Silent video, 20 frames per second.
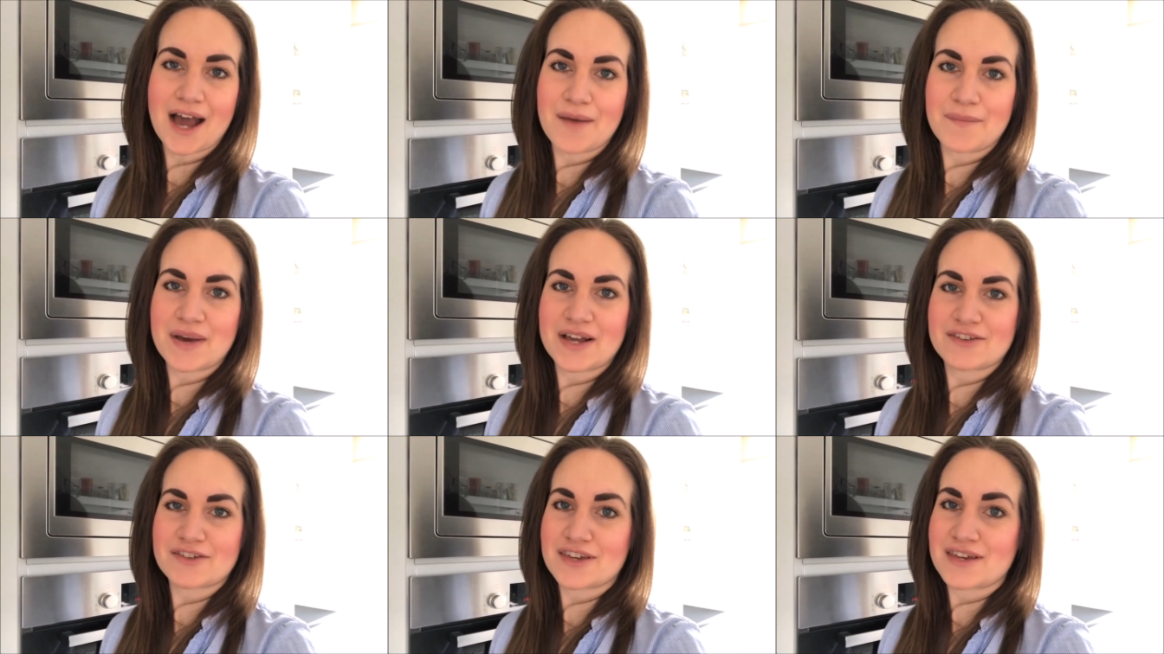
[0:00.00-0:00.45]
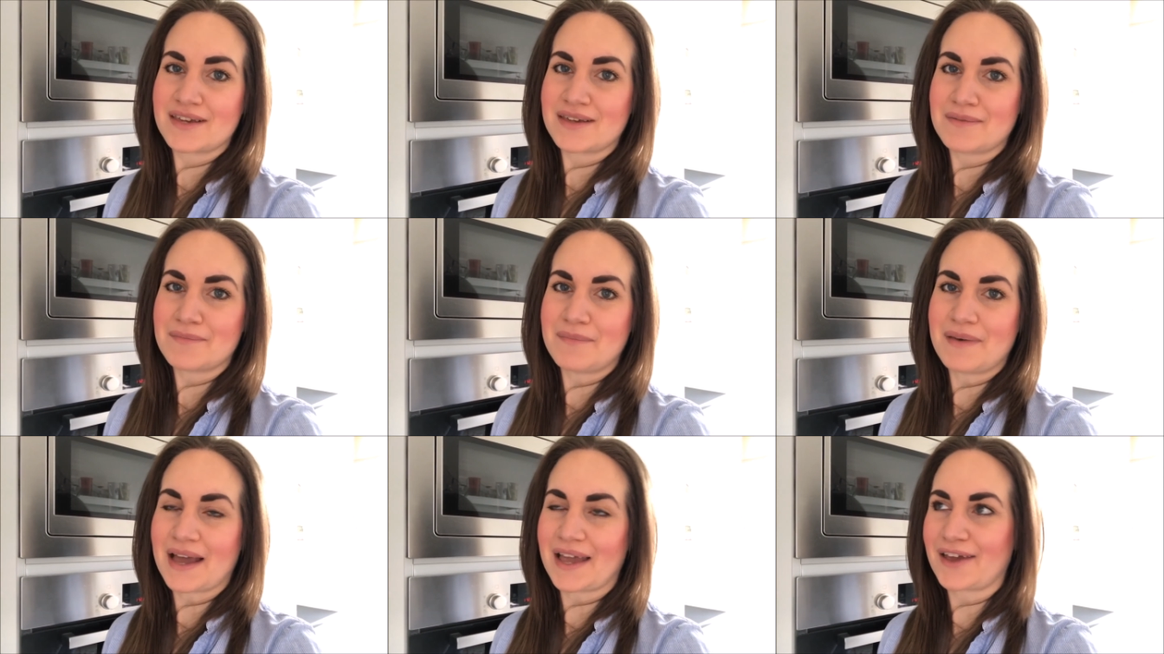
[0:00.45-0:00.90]
I'm actually
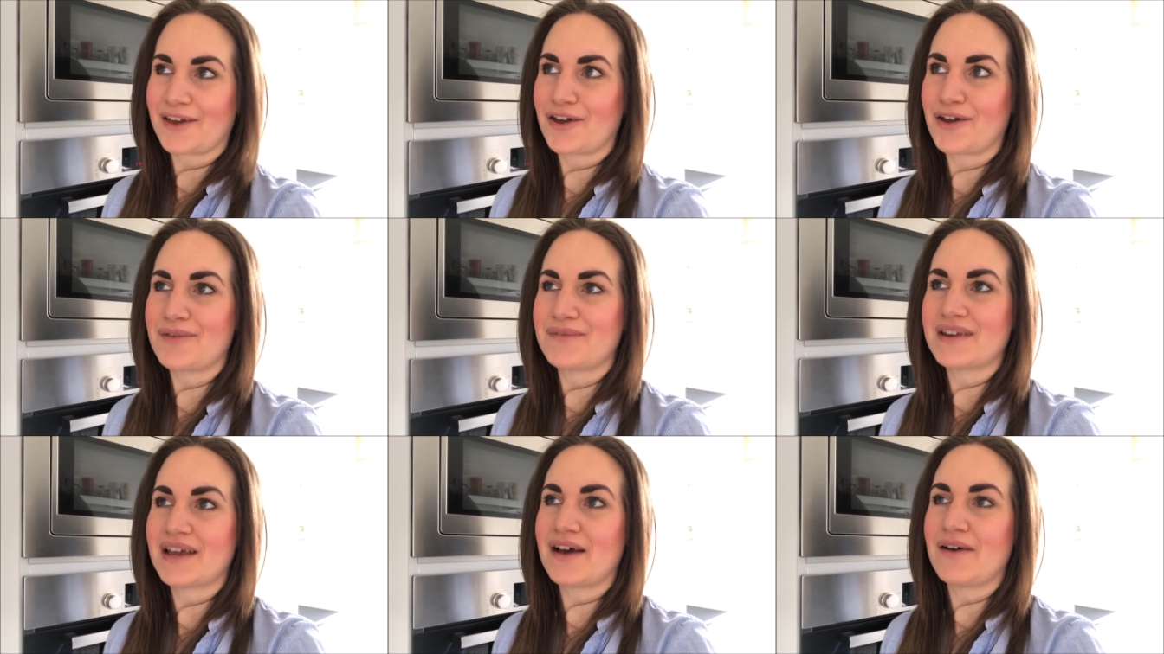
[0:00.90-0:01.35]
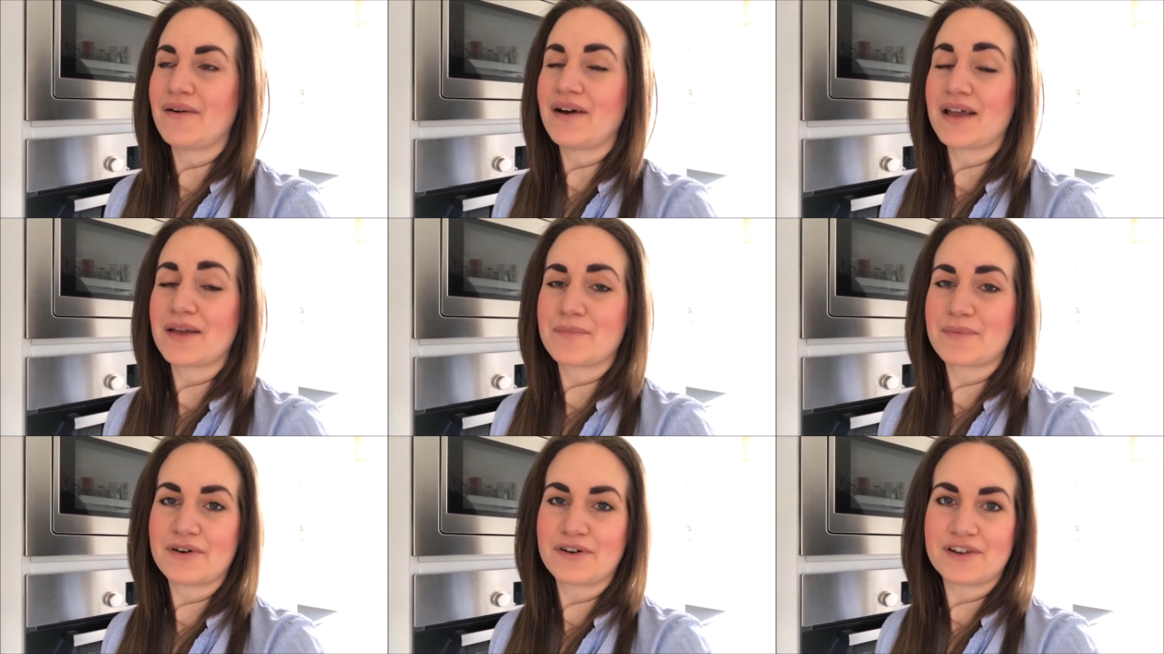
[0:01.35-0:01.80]
back home now.
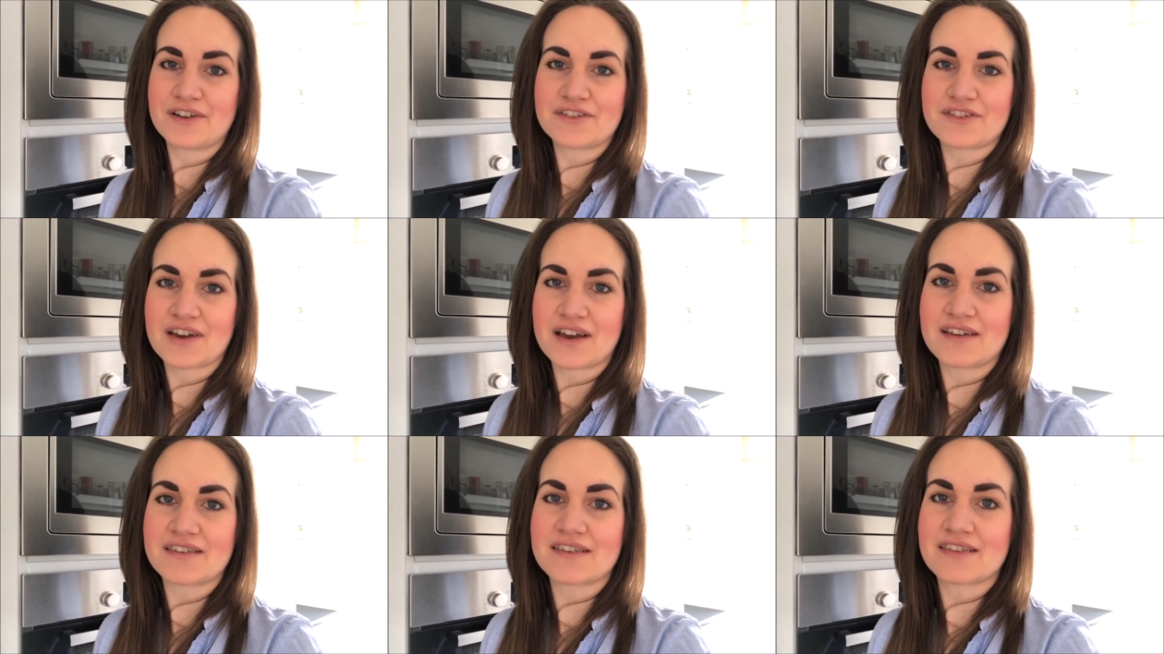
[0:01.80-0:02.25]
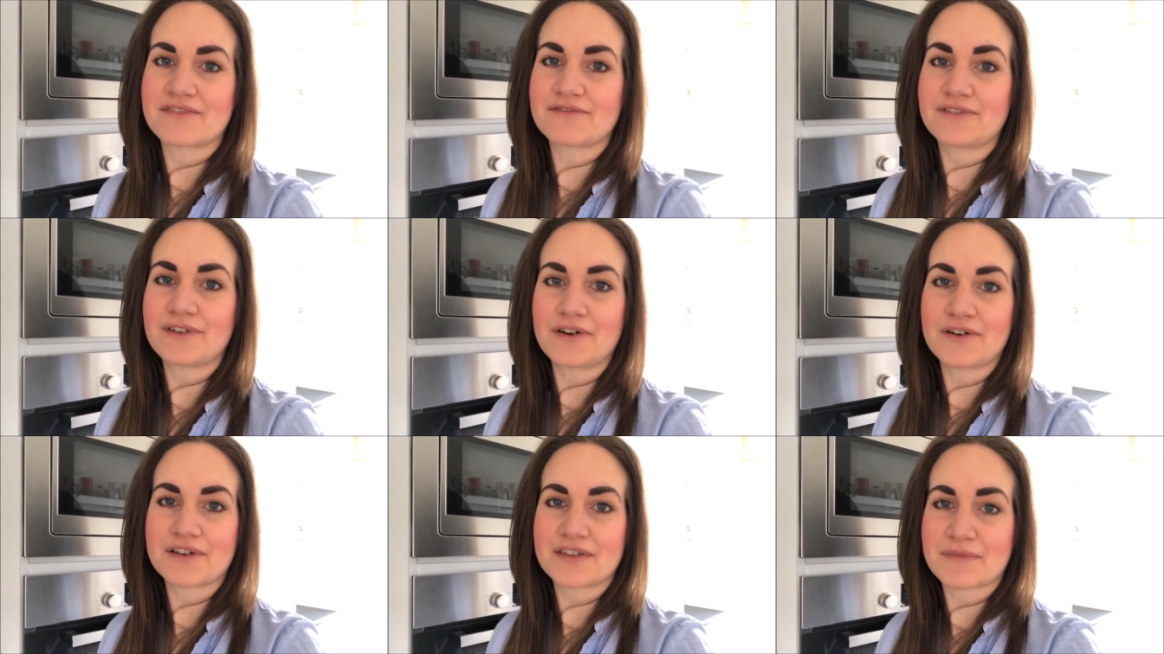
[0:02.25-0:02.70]
I apologise, this
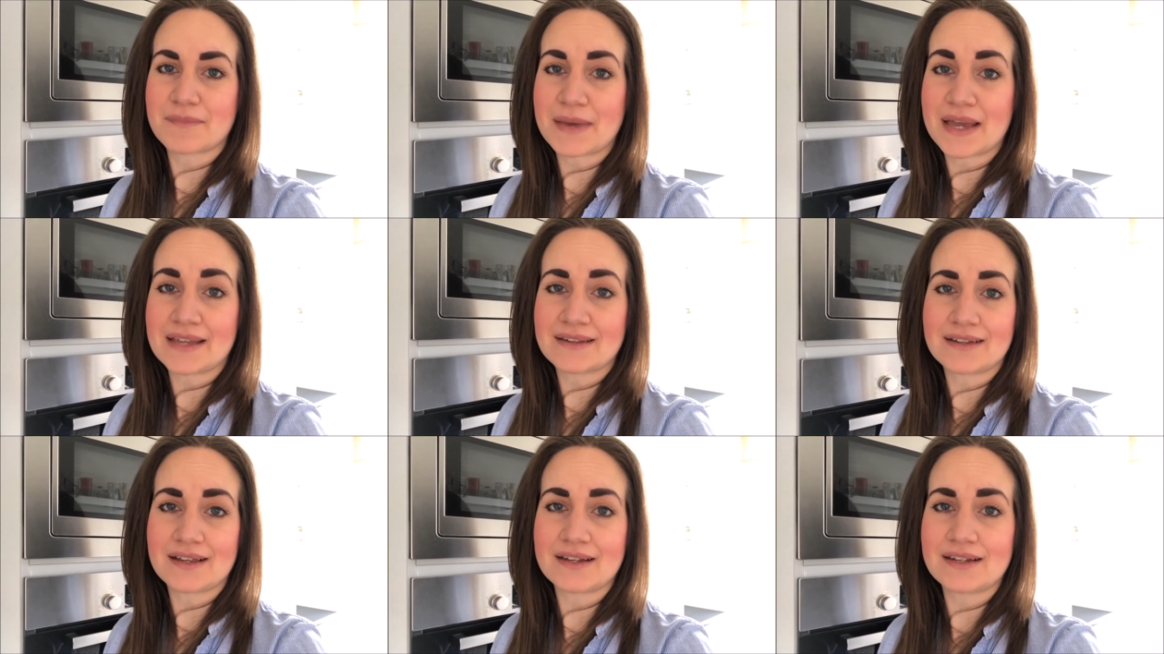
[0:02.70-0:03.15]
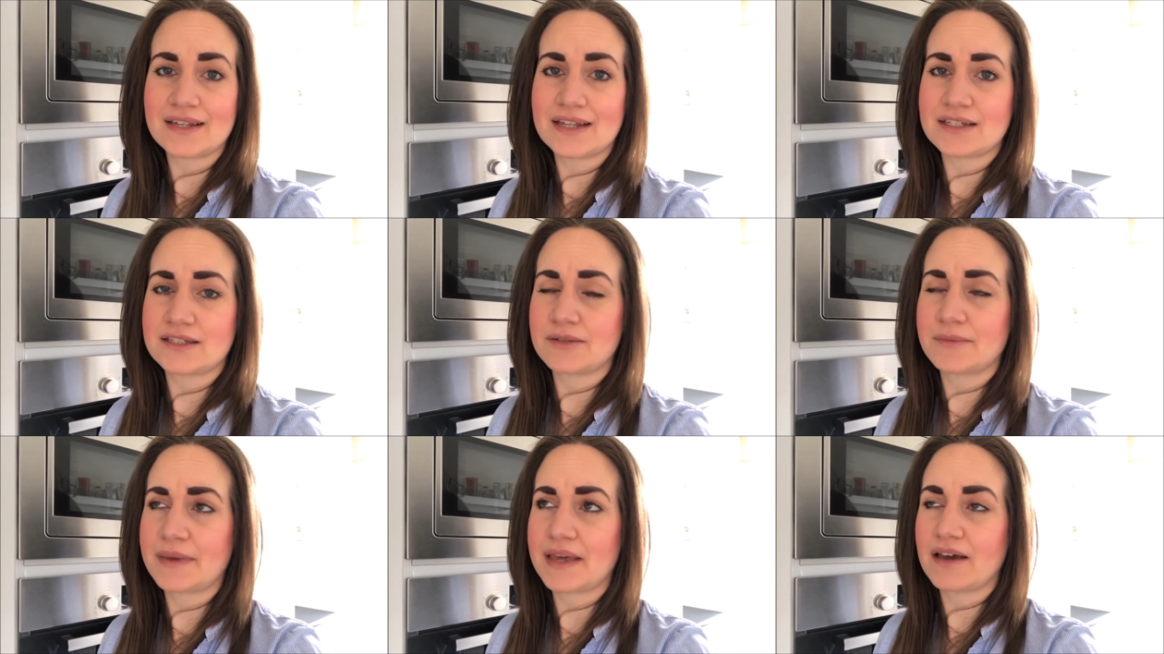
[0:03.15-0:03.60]
vlog has been a
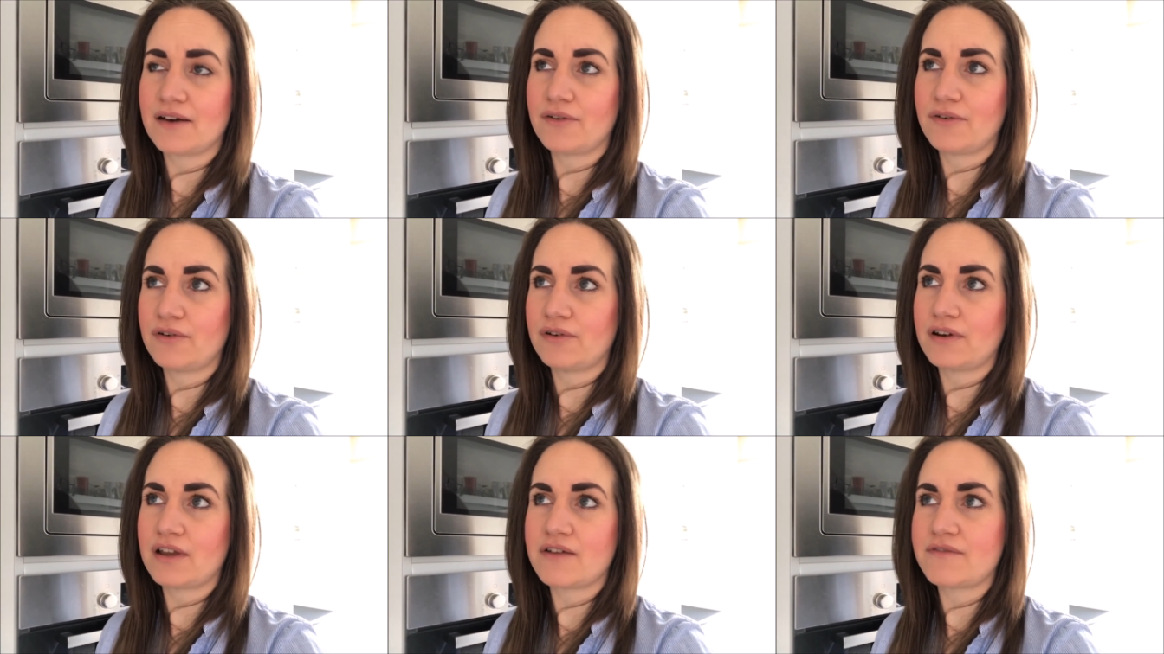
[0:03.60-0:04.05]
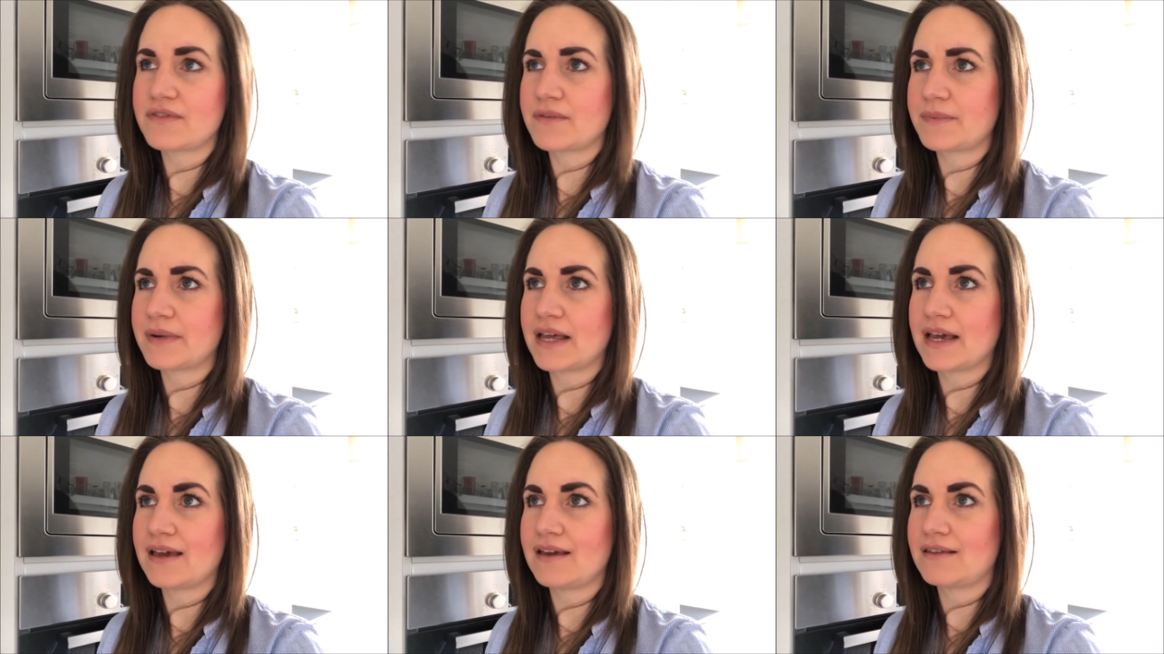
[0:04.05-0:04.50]
little bit all over the
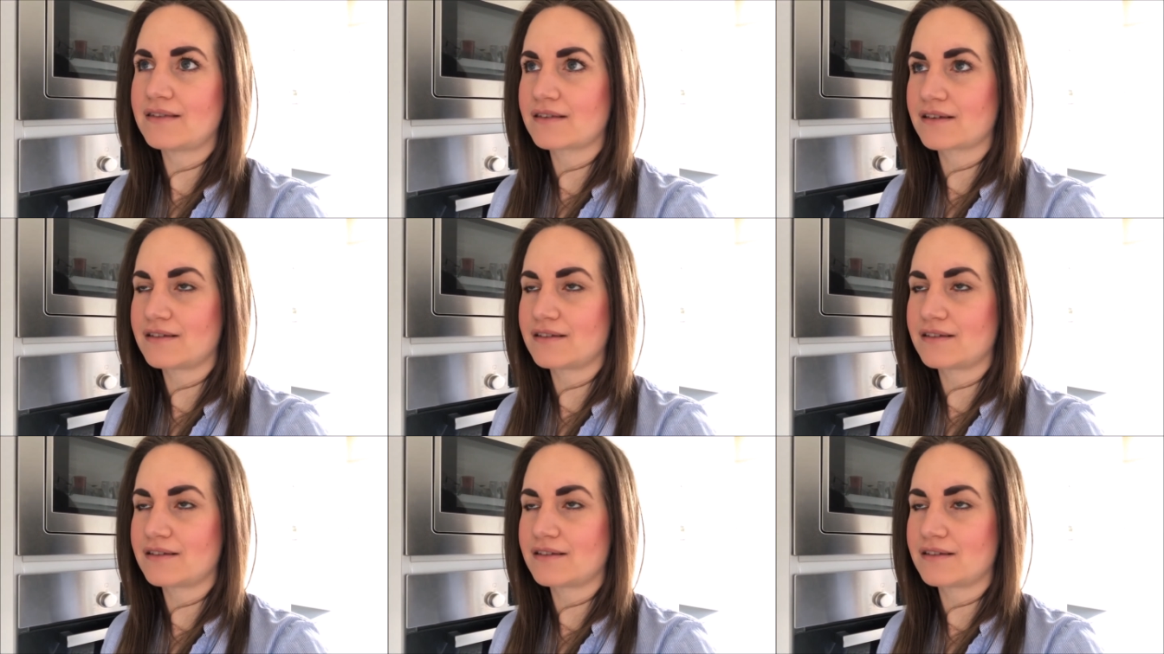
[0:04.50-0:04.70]
place.